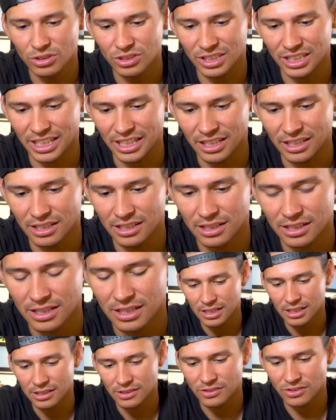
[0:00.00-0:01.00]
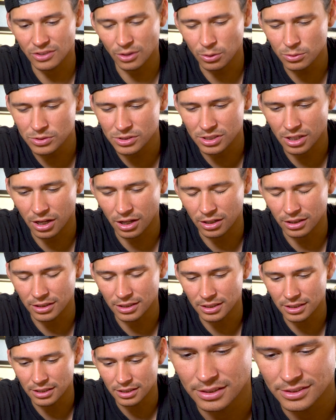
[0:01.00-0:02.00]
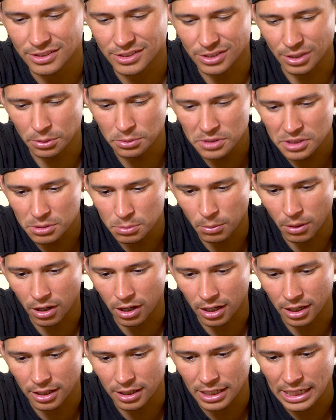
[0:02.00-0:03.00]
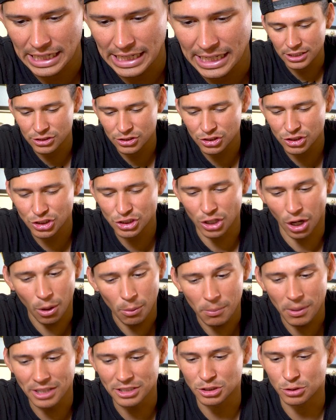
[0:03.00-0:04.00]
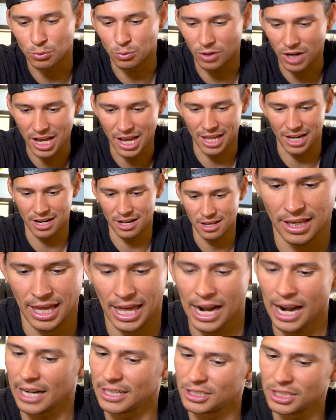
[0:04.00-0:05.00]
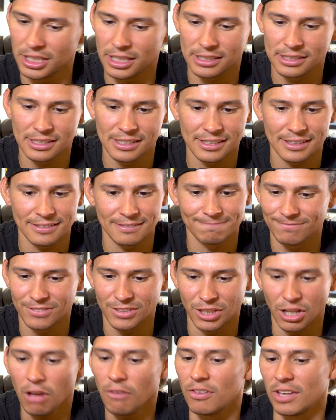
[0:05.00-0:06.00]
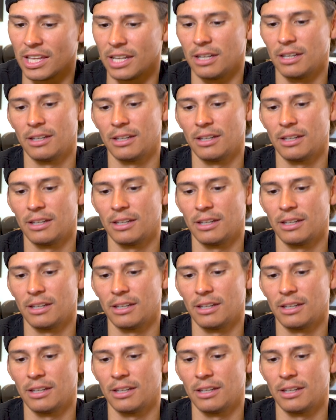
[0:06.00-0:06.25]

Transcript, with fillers: clean, so solid, so smart, so much red. And I just love it.